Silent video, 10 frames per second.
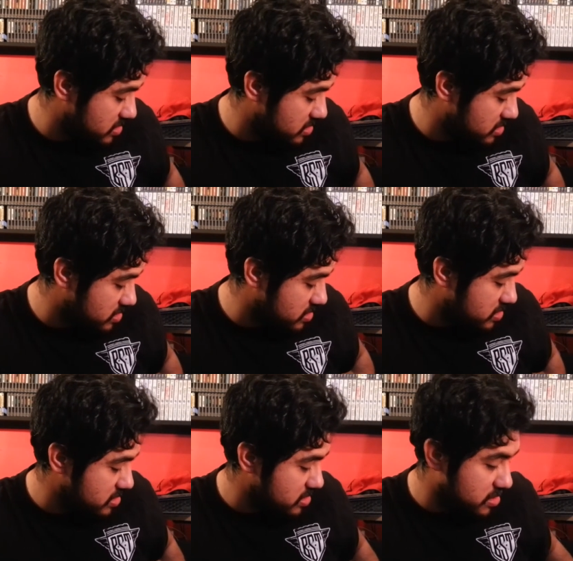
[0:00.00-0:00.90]

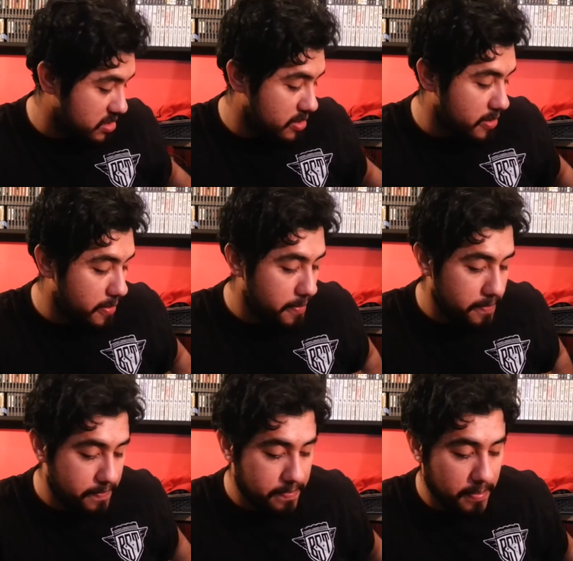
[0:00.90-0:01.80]
Nobody speaks.